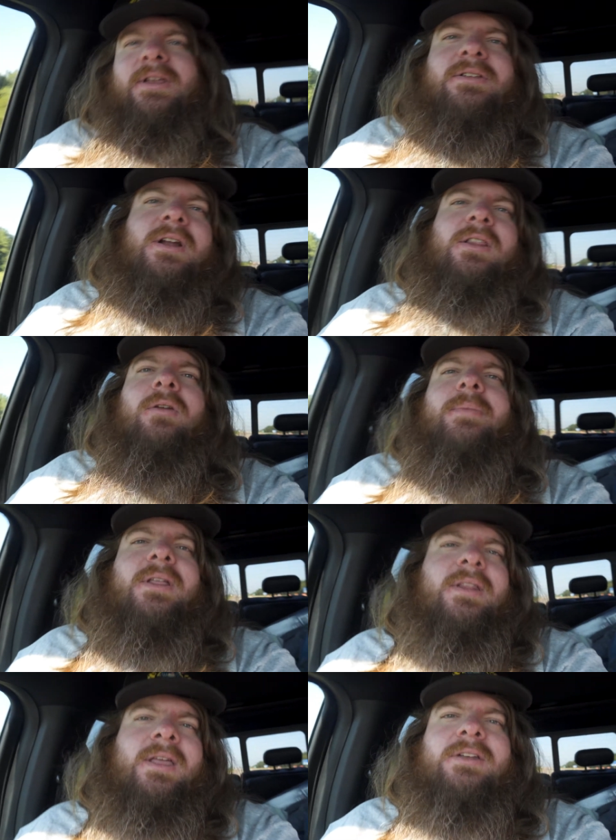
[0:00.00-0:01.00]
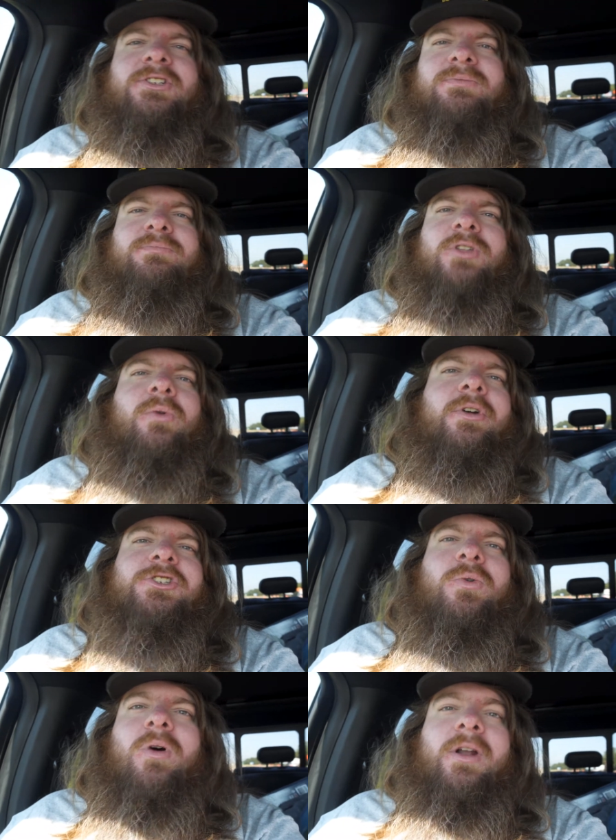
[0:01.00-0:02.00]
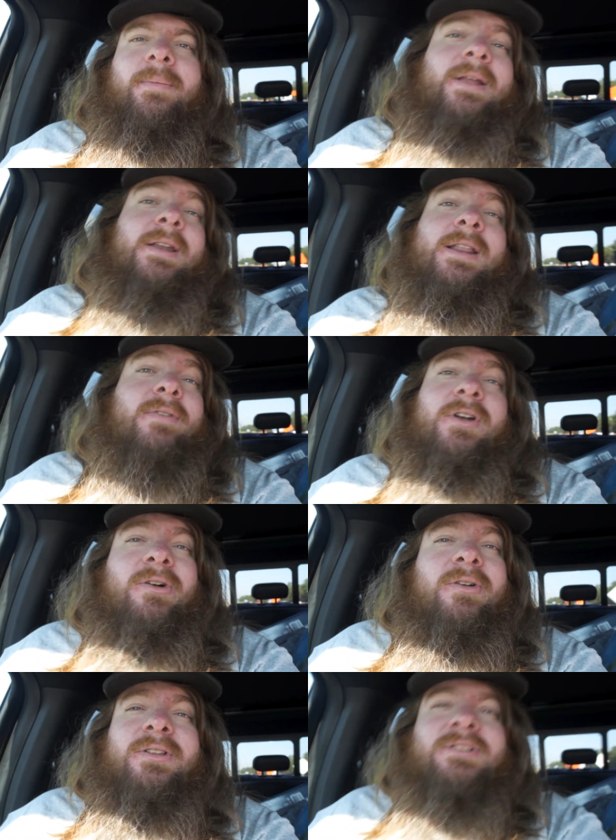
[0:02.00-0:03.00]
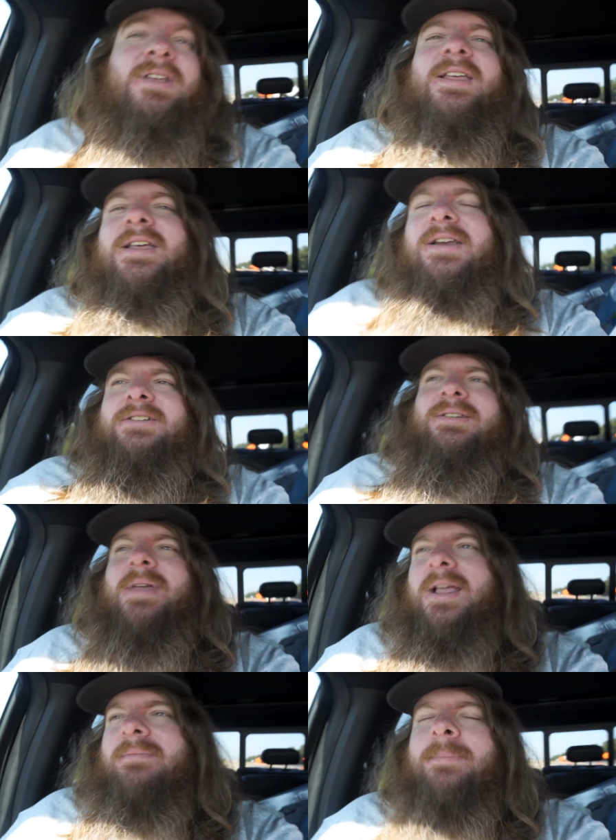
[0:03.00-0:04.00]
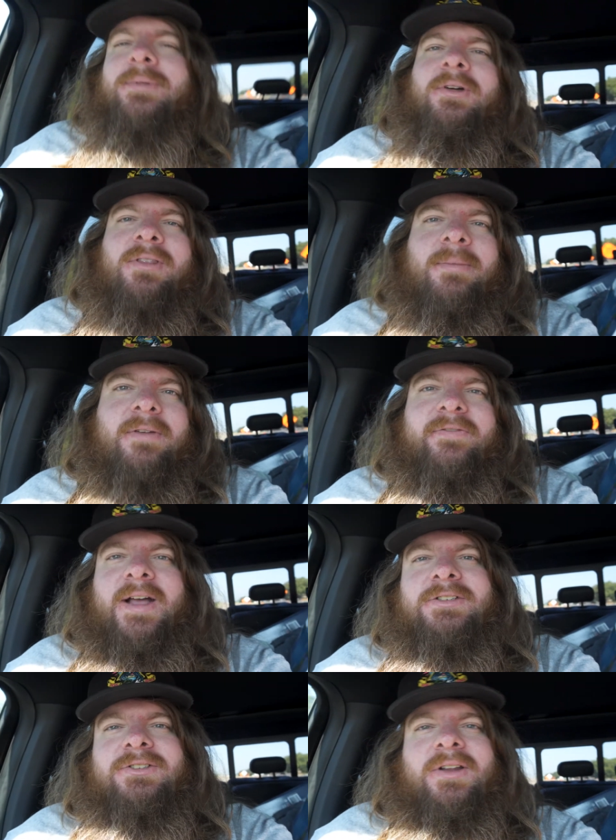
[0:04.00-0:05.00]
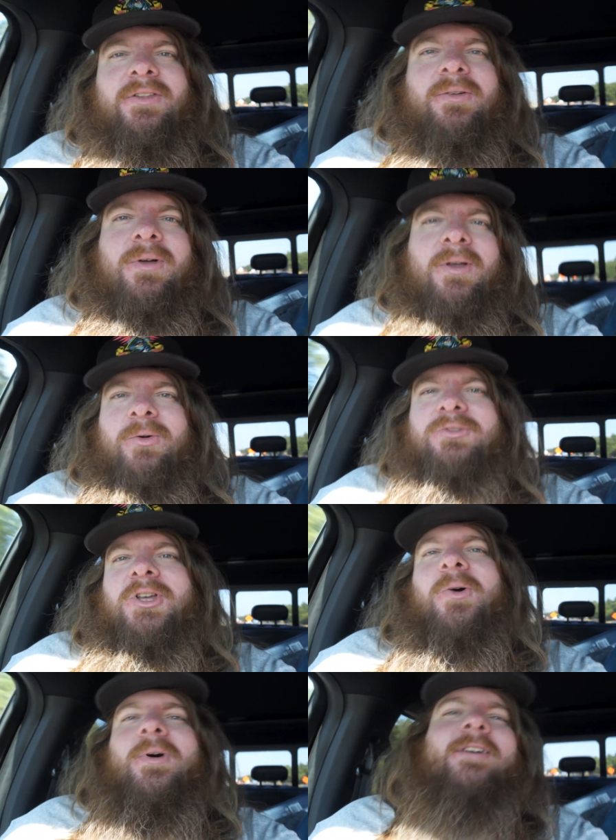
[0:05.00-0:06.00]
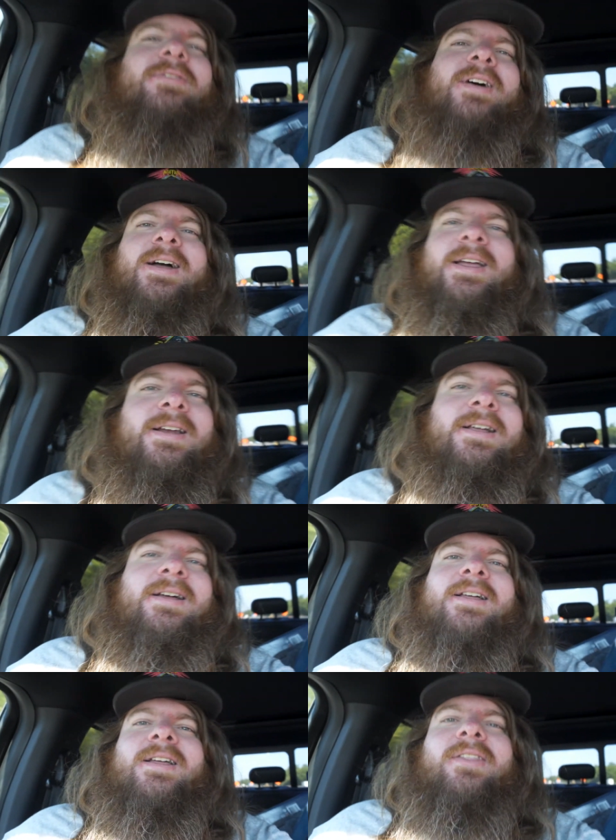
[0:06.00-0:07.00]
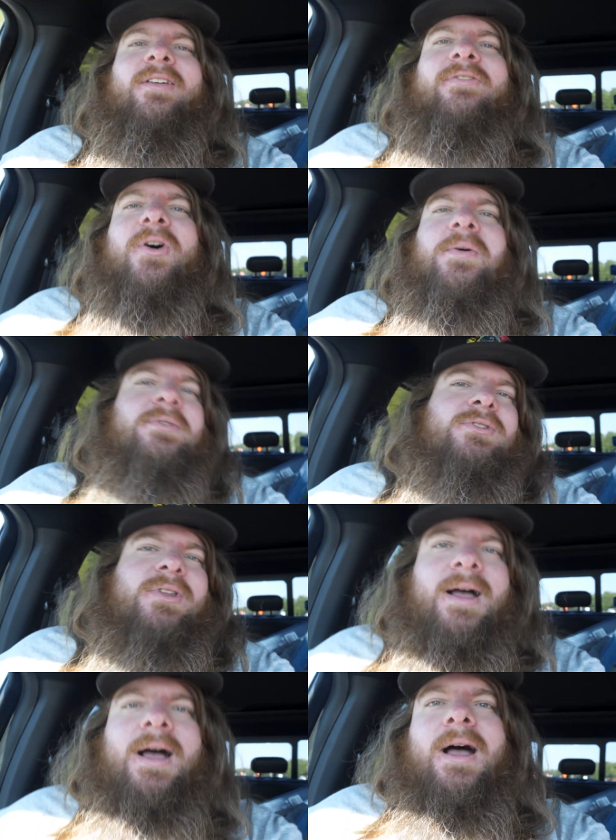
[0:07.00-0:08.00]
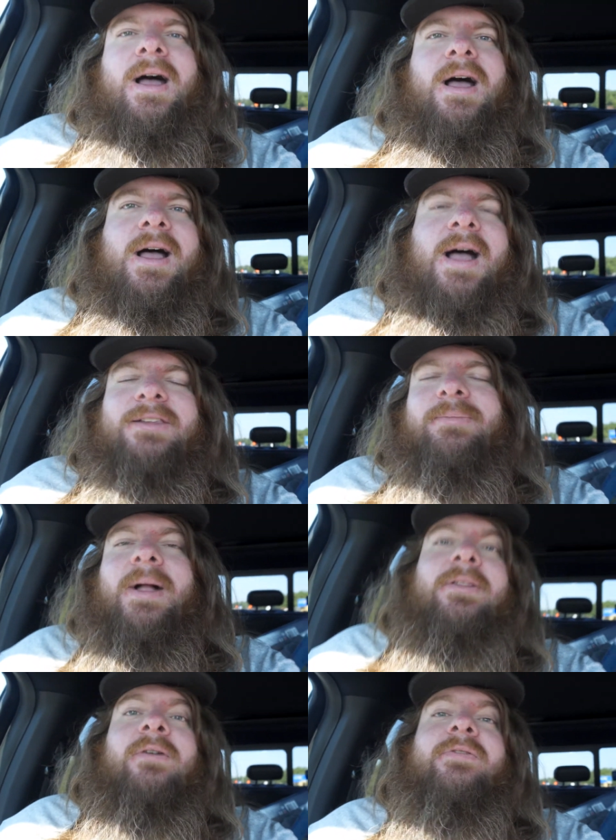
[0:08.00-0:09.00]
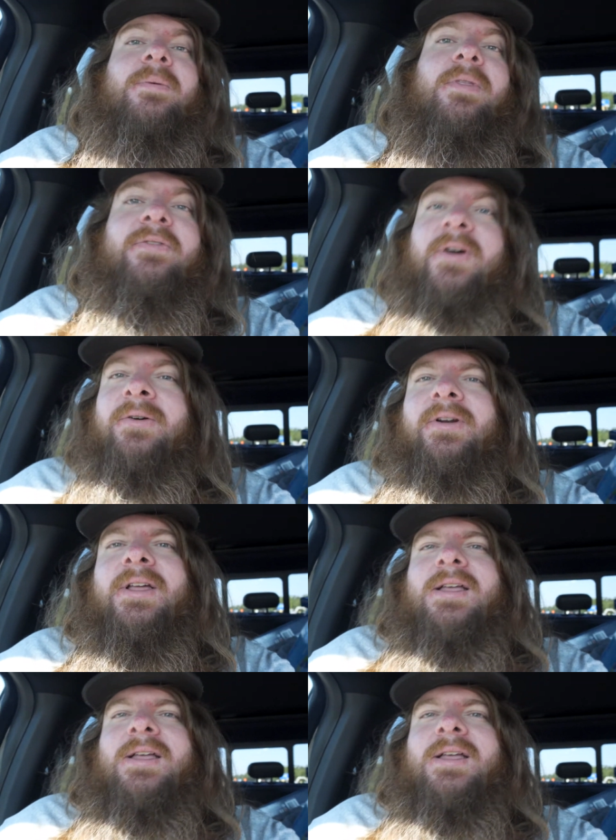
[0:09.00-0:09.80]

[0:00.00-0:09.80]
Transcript: these at a little bit like just lowerish quality, might not even notice, just to make them upload a little bit faster on the hotel Wi-Fi, and the phone was a hot spot there from the phone.